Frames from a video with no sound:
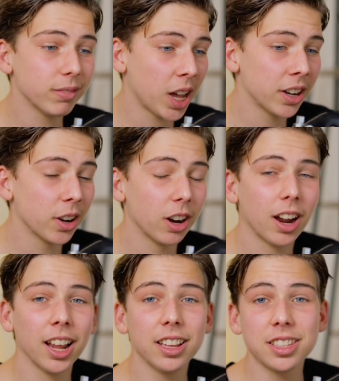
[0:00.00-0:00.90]
I don't know.
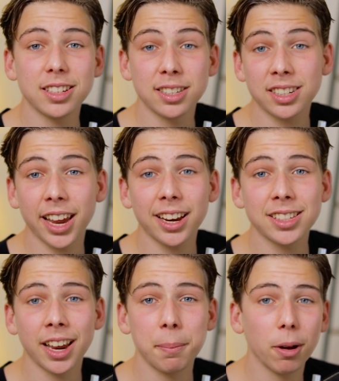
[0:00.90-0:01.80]
I listened to
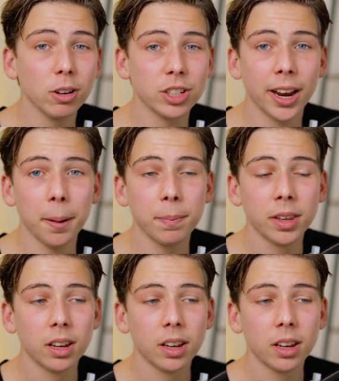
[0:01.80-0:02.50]
Skegs and Pearl Jam,